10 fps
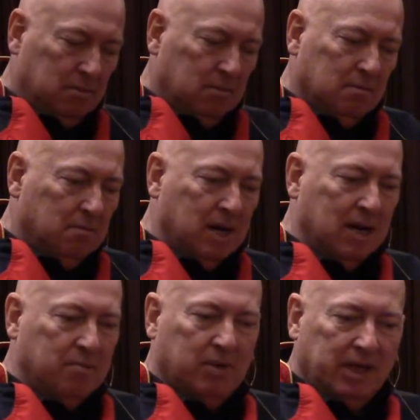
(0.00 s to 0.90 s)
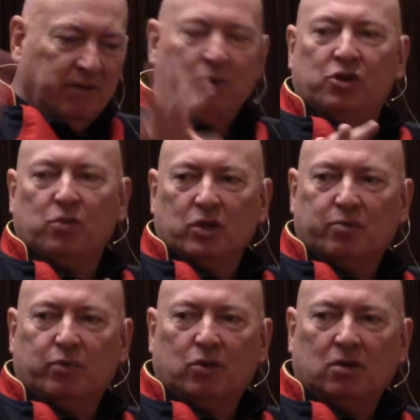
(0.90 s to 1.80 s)
Mom, even when she was
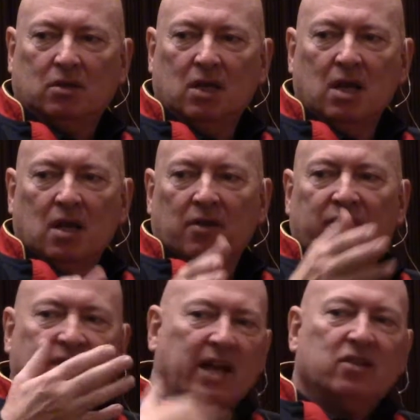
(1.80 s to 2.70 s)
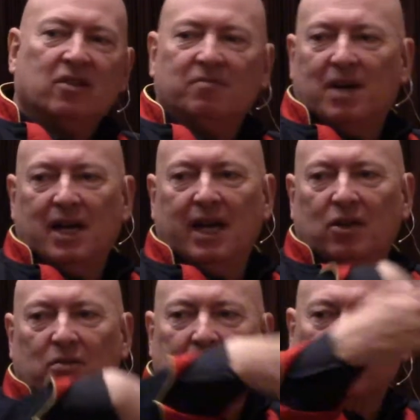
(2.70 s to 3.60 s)
poor, friends of mine
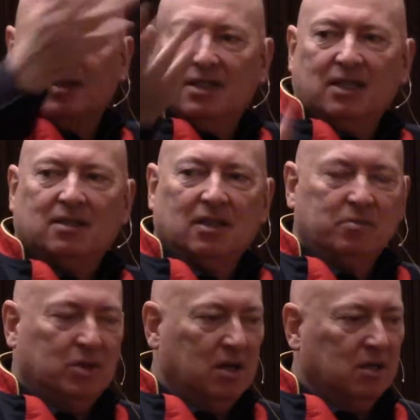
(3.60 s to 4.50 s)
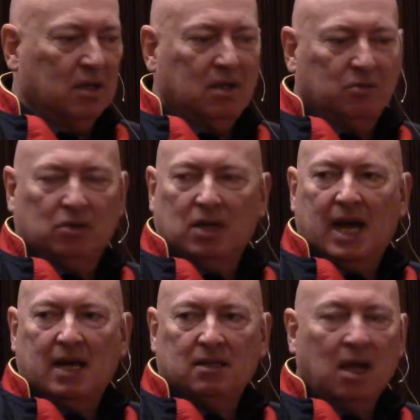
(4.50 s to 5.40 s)
or my sister and brother come to the
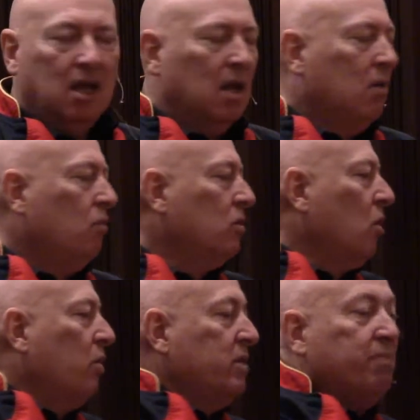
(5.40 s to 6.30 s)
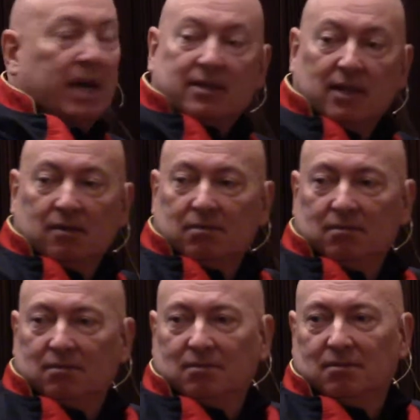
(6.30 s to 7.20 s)
house, was always pasta.
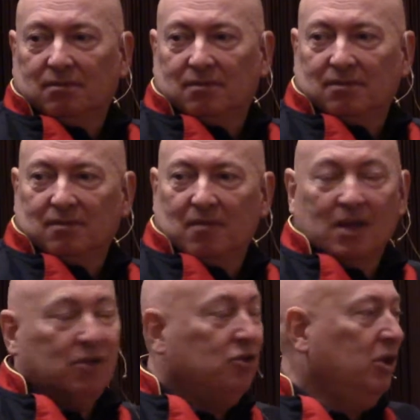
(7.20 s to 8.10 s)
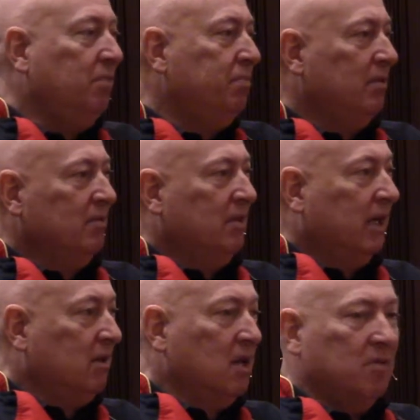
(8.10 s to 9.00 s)
Cheap,
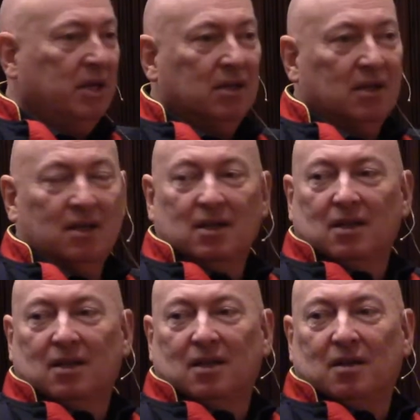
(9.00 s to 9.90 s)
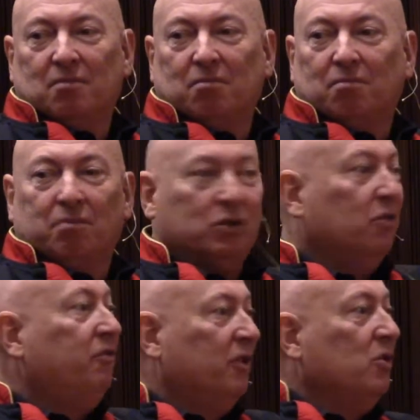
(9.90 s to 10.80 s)
economic, but you
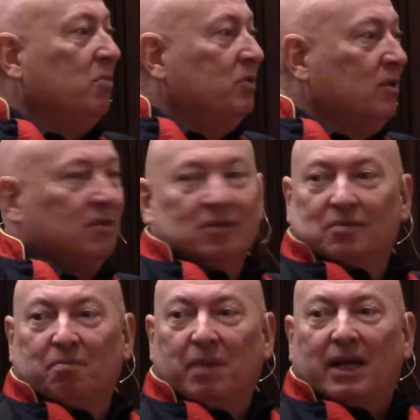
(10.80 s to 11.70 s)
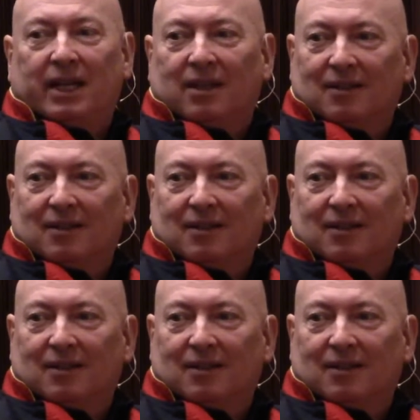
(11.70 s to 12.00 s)
fill your belly.